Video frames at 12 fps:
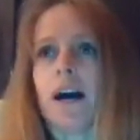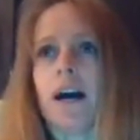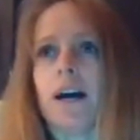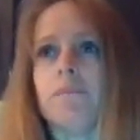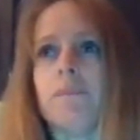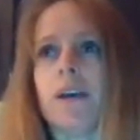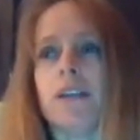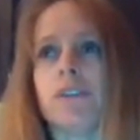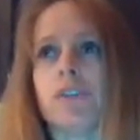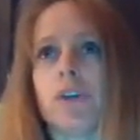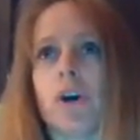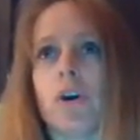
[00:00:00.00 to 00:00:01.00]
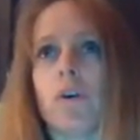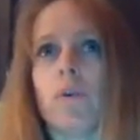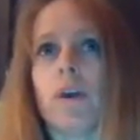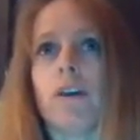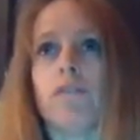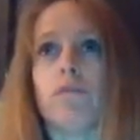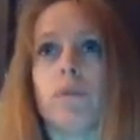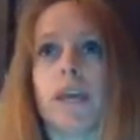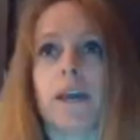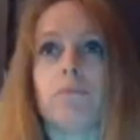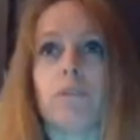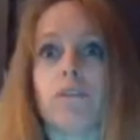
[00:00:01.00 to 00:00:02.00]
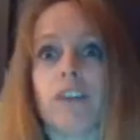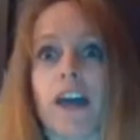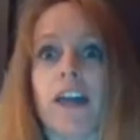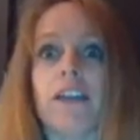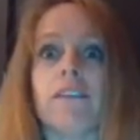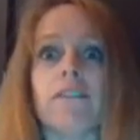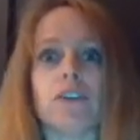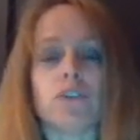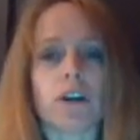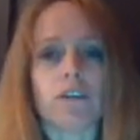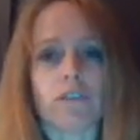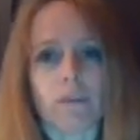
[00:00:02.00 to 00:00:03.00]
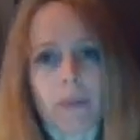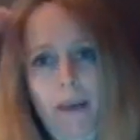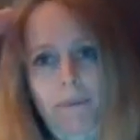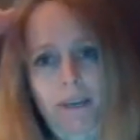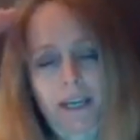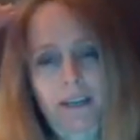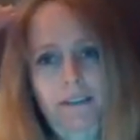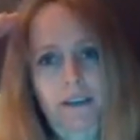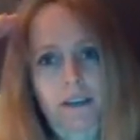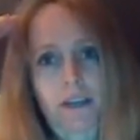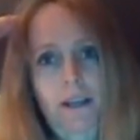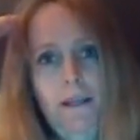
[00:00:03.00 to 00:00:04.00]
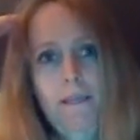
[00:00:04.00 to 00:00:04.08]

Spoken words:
And so if we can prevent the trigger from happening at the